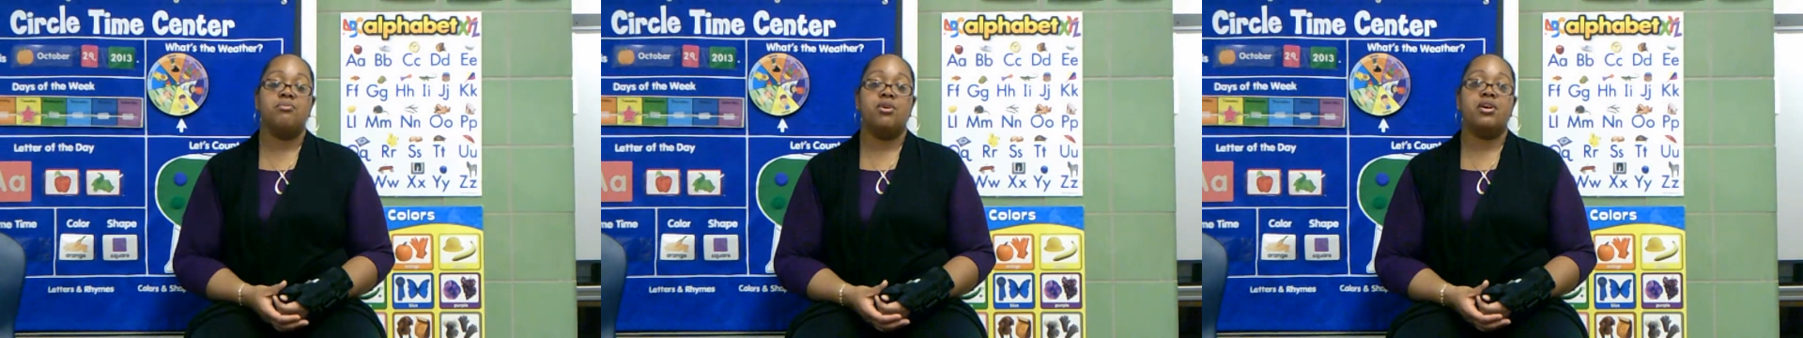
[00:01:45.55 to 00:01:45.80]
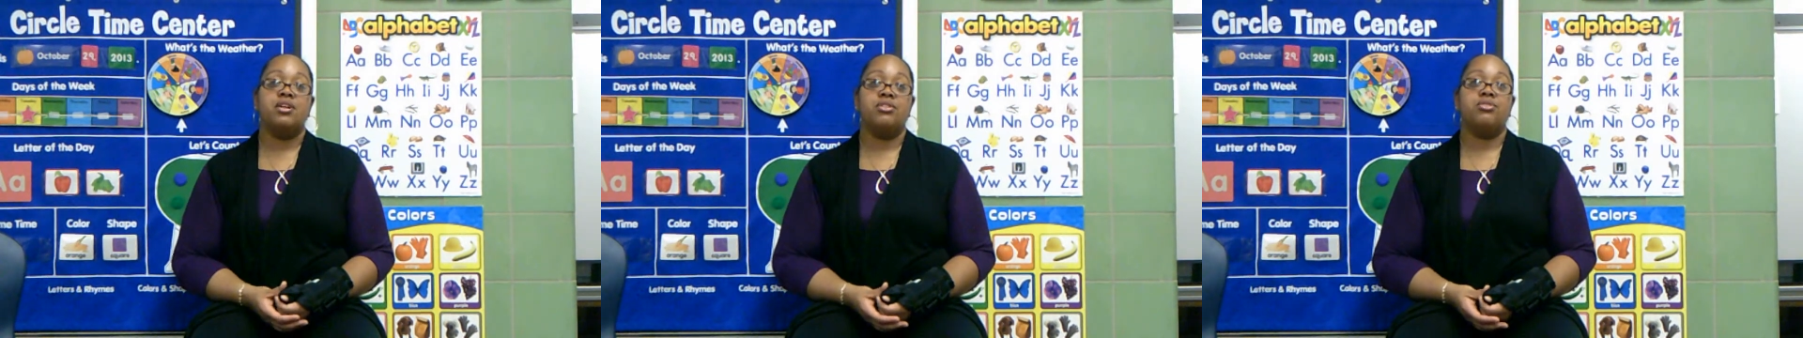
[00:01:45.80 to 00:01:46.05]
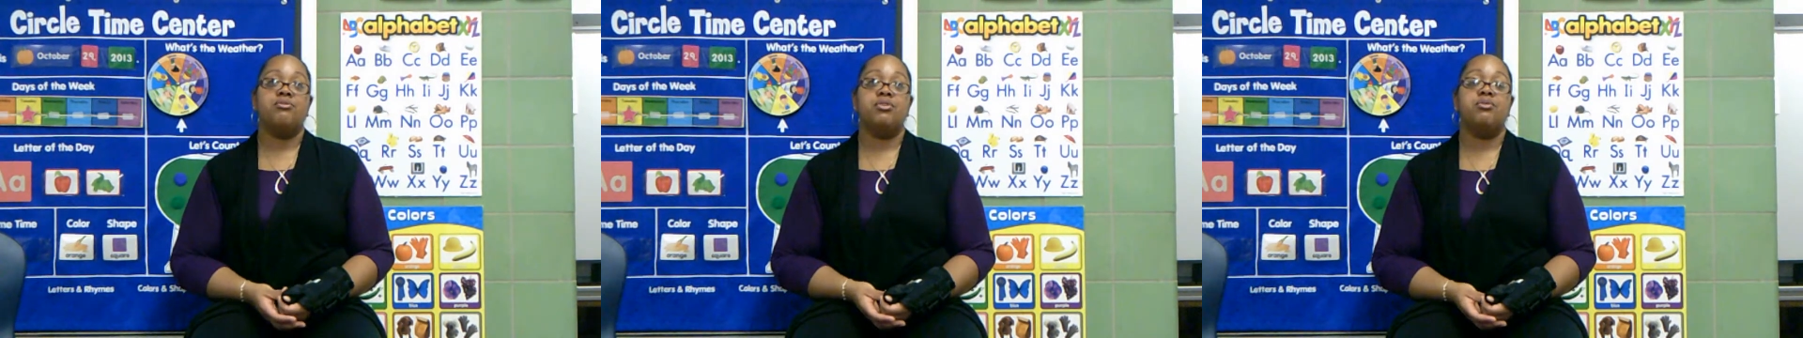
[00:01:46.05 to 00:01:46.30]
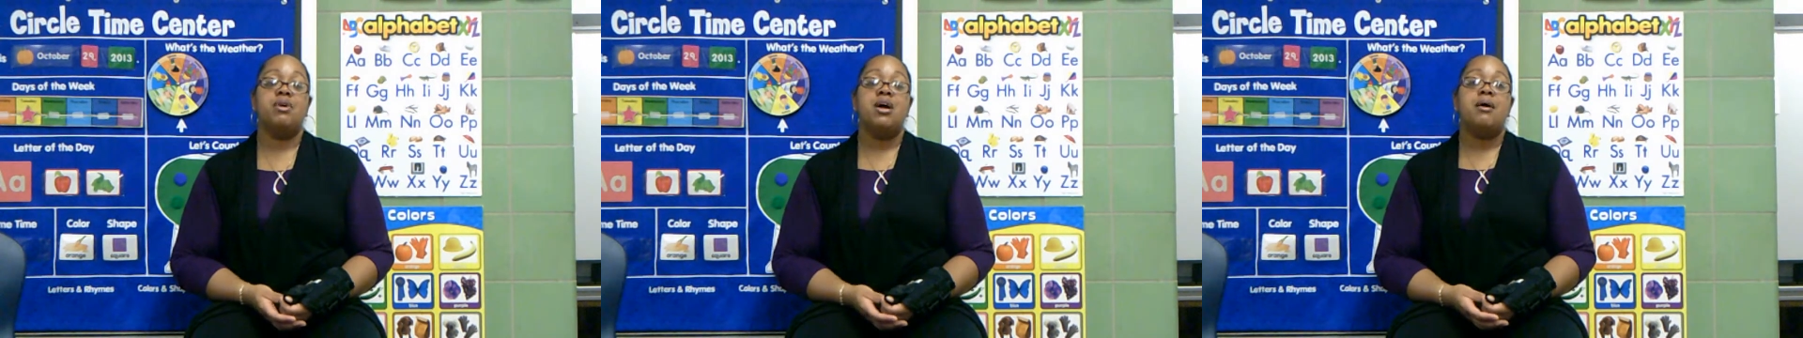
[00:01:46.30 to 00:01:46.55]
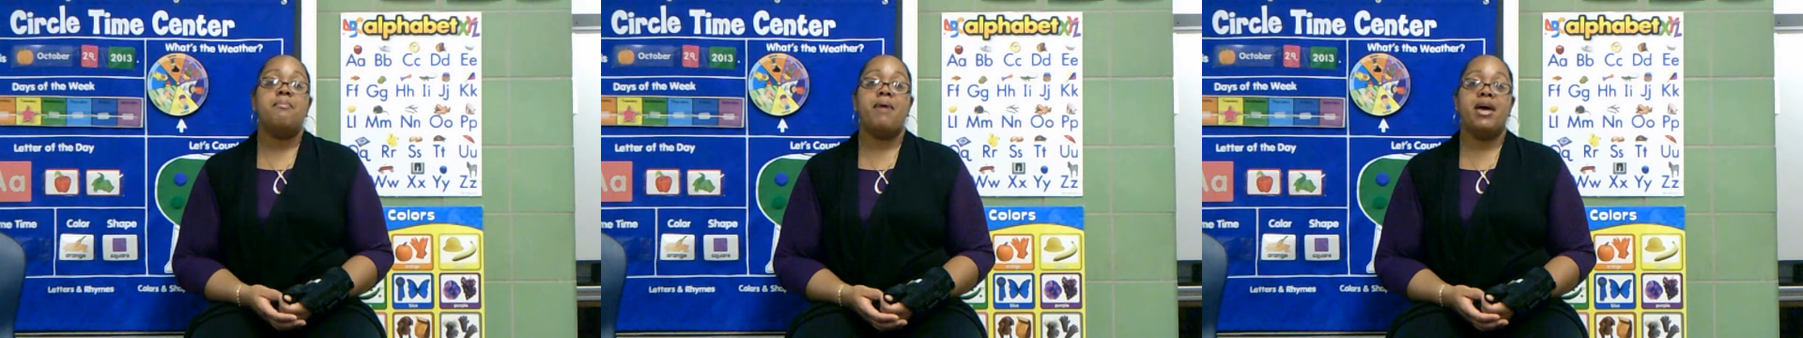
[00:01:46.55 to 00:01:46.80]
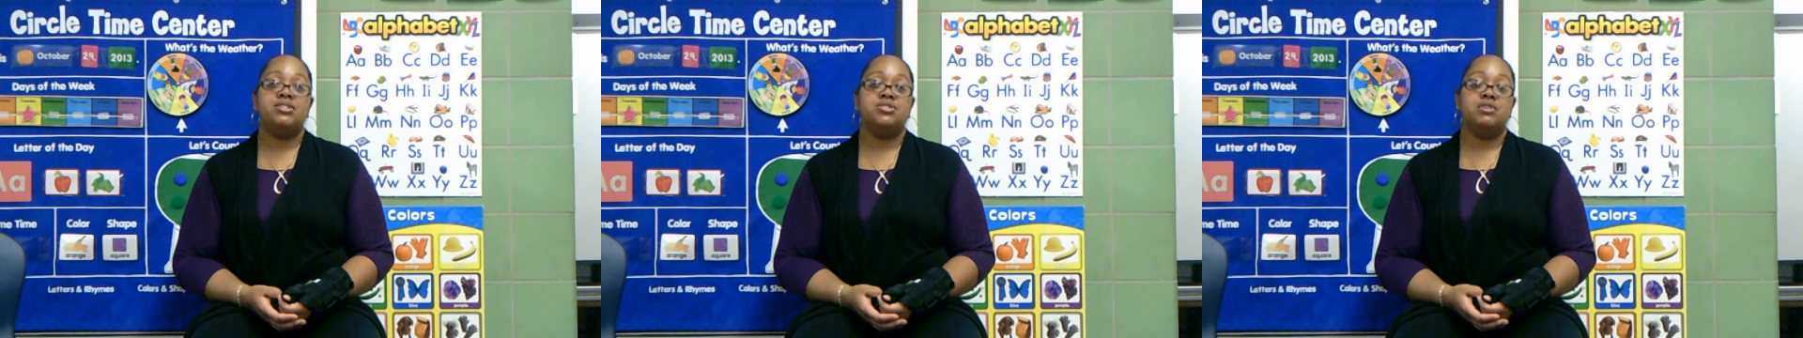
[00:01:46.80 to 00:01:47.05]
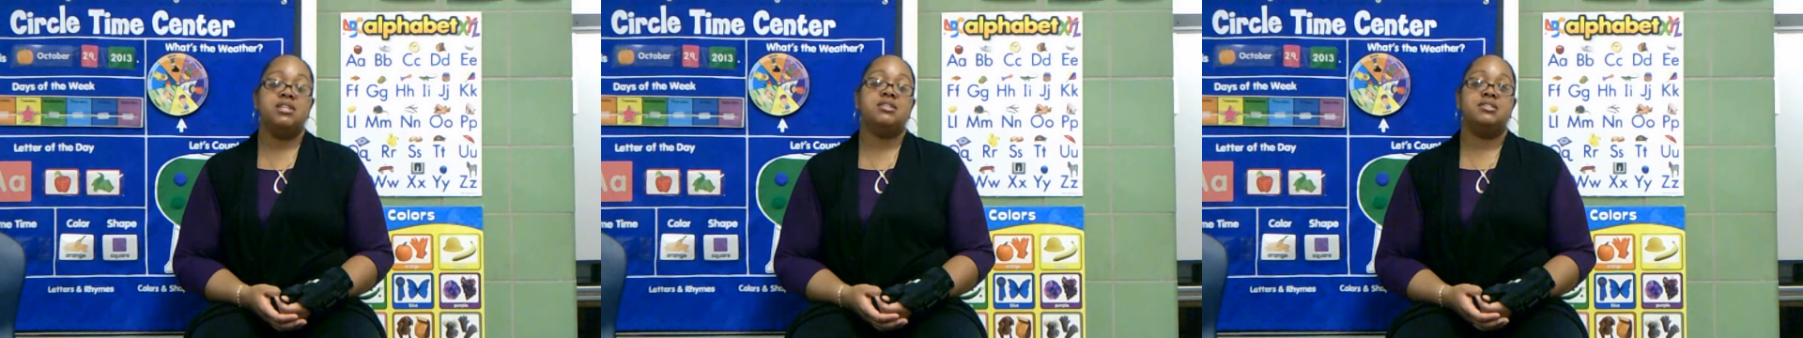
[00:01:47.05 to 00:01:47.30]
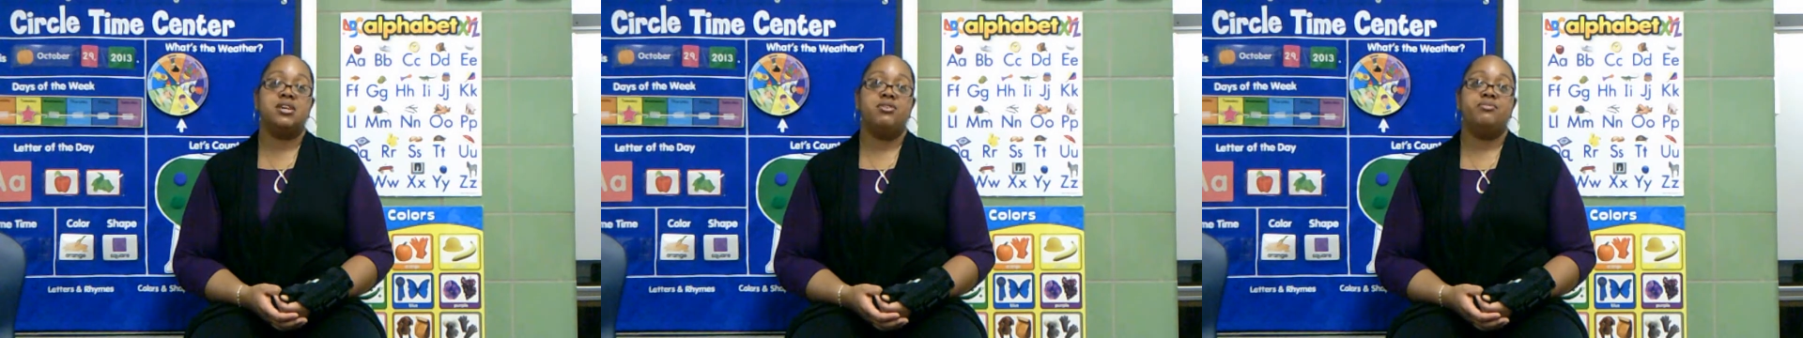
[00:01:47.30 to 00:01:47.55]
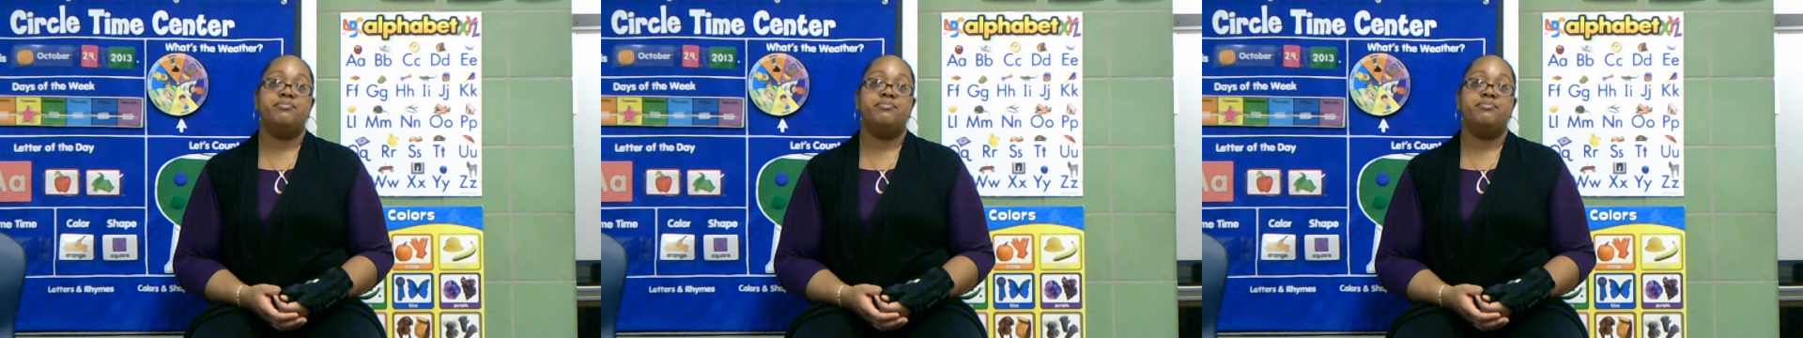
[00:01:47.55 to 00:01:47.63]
working through mastering the skill.